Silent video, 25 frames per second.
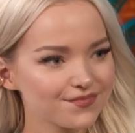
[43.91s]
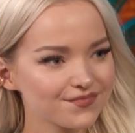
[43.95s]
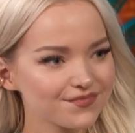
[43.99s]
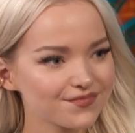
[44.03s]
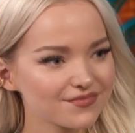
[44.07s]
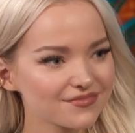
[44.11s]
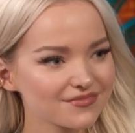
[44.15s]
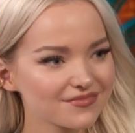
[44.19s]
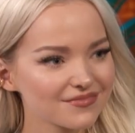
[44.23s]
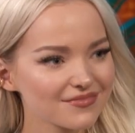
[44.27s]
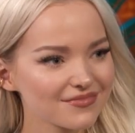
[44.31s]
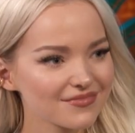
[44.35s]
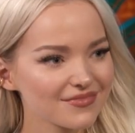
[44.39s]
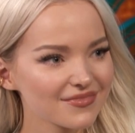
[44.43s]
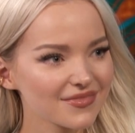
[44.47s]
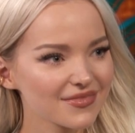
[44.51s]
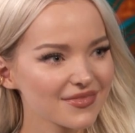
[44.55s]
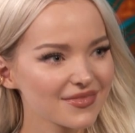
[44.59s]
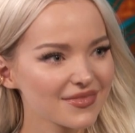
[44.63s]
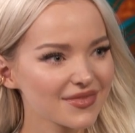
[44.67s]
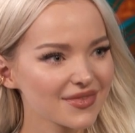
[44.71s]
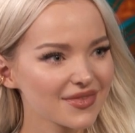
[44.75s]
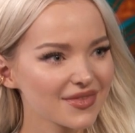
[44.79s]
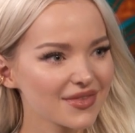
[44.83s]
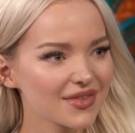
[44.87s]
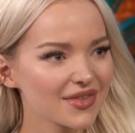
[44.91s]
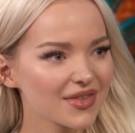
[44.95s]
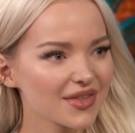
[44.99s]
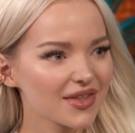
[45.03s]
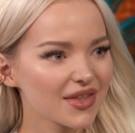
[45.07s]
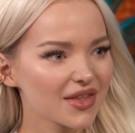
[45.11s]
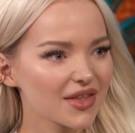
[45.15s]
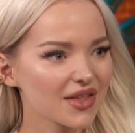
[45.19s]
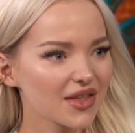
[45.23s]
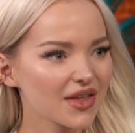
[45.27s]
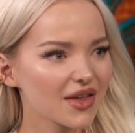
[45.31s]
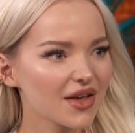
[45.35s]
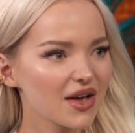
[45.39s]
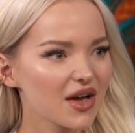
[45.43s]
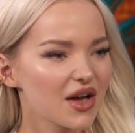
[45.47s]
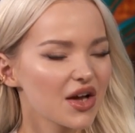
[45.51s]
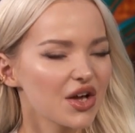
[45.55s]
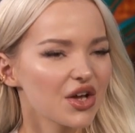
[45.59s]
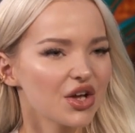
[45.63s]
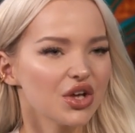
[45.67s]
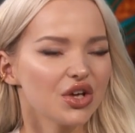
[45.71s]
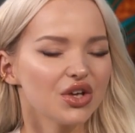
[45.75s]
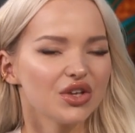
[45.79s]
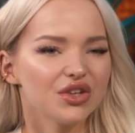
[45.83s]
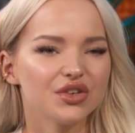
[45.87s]
passion, what's deep inside of you?
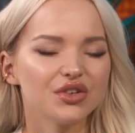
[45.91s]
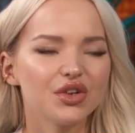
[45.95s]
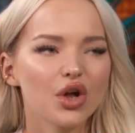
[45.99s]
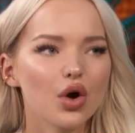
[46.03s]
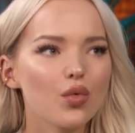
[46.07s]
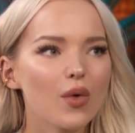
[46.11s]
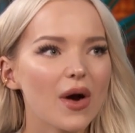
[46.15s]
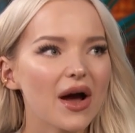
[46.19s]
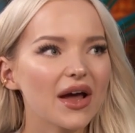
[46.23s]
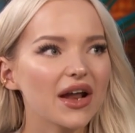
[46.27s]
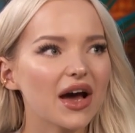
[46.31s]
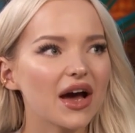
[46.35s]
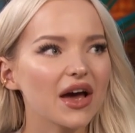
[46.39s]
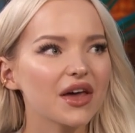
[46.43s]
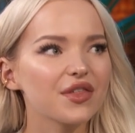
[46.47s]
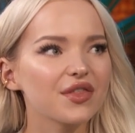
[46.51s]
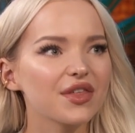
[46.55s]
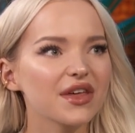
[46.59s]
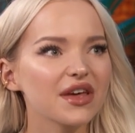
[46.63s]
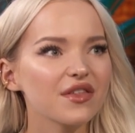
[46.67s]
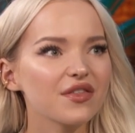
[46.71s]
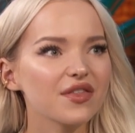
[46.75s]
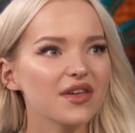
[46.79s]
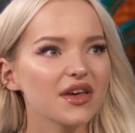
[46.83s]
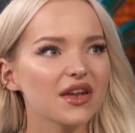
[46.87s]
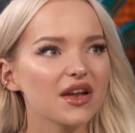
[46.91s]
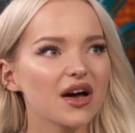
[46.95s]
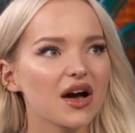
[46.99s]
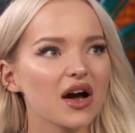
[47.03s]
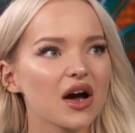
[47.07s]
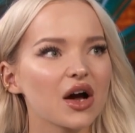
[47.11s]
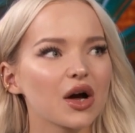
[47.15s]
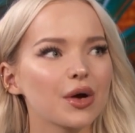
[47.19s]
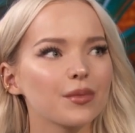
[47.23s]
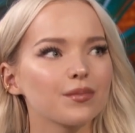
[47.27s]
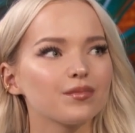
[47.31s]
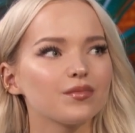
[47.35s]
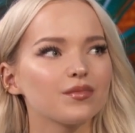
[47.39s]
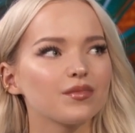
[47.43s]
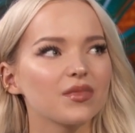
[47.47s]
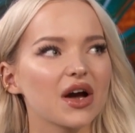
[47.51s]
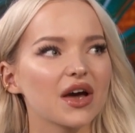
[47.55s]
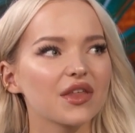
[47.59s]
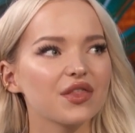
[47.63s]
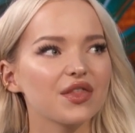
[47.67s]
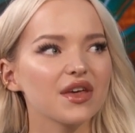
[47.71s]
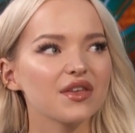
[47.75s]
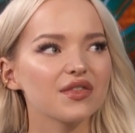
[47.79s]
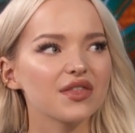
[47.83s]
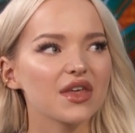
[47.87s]
You know what? I think that um,
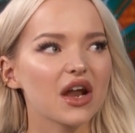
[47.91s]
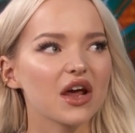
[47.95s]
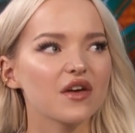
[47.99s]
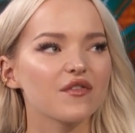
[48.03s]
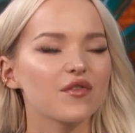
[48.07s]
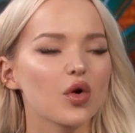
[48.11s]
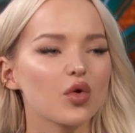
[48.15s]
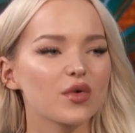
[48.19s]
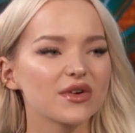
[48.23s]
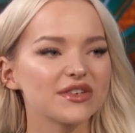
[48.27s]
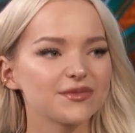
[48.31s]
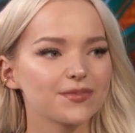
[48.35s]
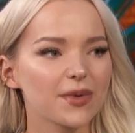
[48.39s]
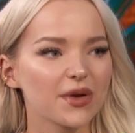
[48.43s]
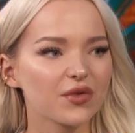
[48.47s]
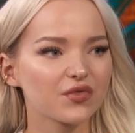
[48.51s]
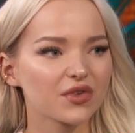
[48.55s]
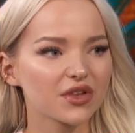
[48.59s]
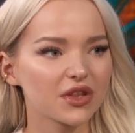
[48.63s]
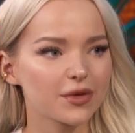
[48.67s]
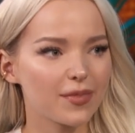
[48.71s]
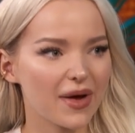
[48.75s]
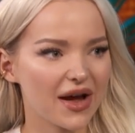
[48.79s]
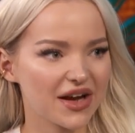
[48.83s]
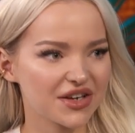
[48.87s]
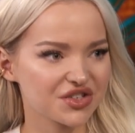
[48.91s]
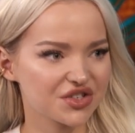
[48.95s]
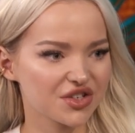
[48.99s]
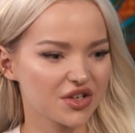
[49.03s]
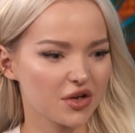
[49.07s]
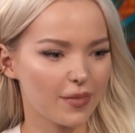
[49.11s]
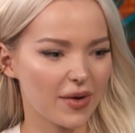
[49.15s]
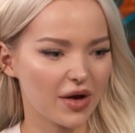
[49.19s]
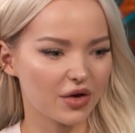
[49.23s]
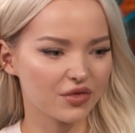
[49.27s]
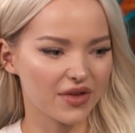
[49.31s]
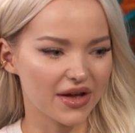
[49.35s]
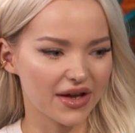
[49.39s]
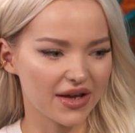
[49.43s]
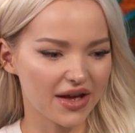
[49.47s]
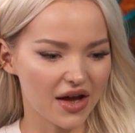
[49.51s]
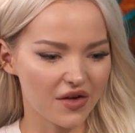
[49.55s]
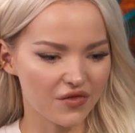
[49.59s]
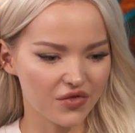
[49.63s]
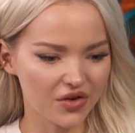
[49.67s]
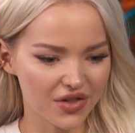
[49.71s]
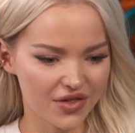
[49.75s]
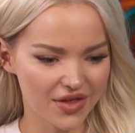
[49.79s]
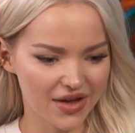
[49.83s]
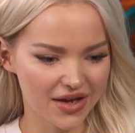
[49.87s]
I think that I've always been really passionate about like
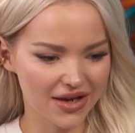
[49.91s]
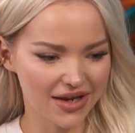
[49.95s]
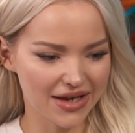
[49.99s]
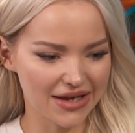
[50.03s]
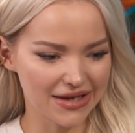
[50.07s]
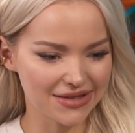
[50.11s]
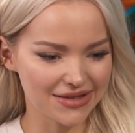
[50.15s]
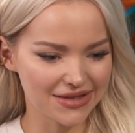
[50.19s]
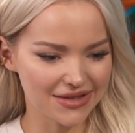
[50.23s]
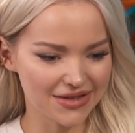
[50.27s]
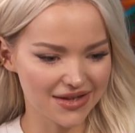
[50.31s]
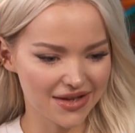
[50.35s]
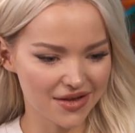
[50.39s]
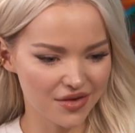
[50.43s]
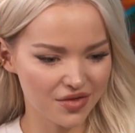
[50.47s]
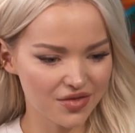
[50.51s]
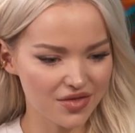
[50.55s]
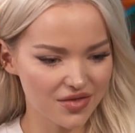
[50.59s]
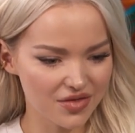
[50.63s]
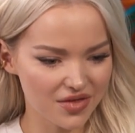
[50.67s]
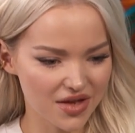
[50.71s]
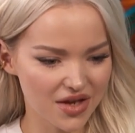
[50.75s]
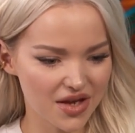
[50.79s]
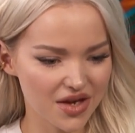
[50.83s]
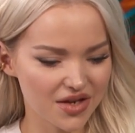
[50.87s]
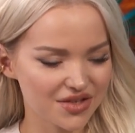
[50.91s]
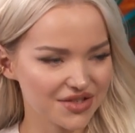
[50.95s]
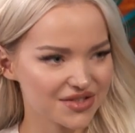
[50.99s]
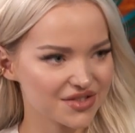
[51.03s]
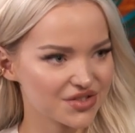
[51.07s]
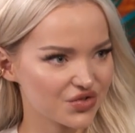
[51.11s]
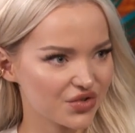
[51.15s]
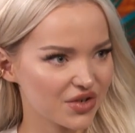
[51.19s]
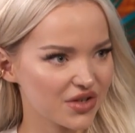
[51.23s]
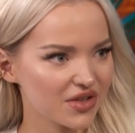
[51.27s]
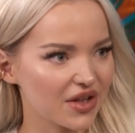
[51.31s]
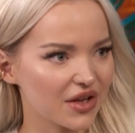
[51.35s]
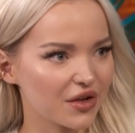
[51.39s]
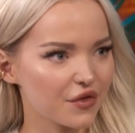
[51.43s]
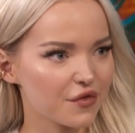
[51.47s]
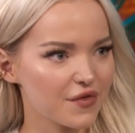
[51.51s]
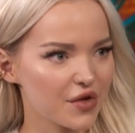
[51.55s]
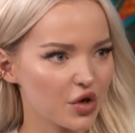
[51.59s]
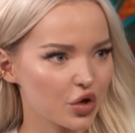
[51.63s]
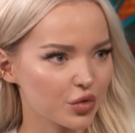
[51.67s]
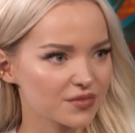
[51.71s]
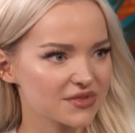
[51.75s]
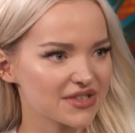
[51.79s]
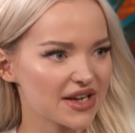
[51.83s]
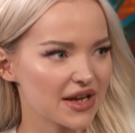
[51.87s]
everything in in the industry, like
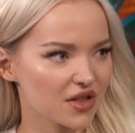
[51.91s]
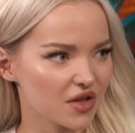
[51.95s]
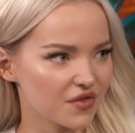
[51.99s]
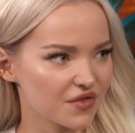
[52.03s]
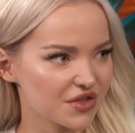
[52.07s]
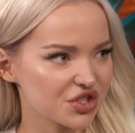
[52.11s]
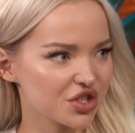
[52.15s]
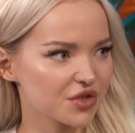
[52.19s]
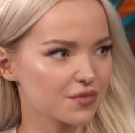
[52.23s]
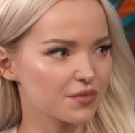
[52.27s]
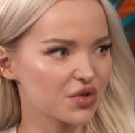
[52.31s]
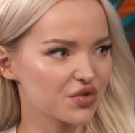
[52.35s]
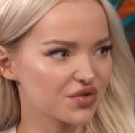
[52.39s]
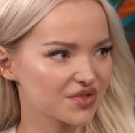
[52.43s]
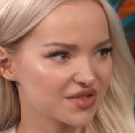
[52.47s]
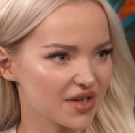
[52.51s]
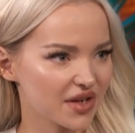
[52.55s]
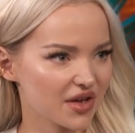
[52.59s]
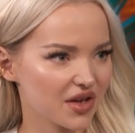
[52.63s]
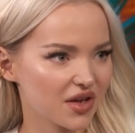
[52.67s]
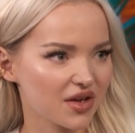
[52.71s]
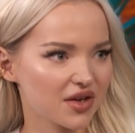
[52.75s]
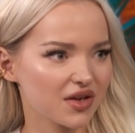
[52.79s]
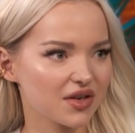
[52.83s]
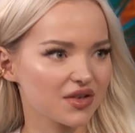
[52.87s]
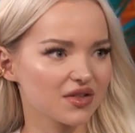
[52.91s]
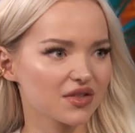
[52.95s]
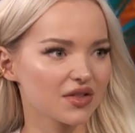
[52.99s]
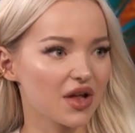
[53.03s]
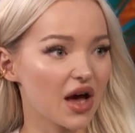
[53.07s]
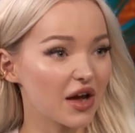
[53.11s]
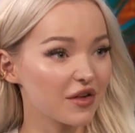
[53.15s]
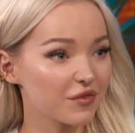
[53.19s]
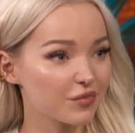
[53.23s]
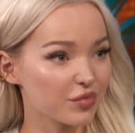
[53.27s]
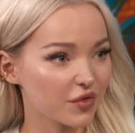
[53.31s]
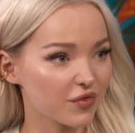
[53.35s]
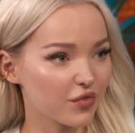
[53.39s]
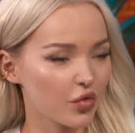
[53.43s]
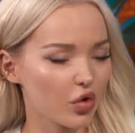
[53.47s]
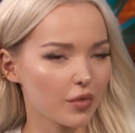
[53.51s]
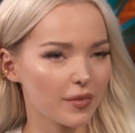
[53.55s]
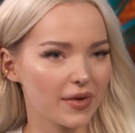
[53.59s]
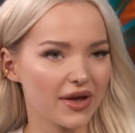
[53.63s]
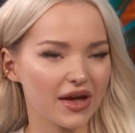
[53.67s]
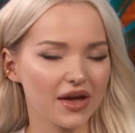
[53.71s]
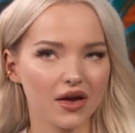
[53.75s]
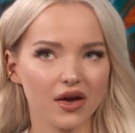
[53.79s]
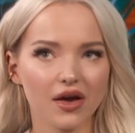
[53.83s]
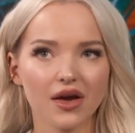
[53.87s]
film, television, music, live
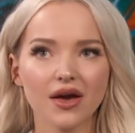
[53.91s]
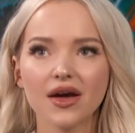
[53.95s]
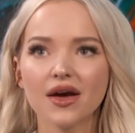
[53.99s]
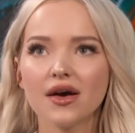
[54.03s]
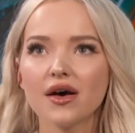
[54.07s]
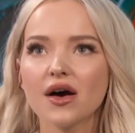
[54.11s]
performing.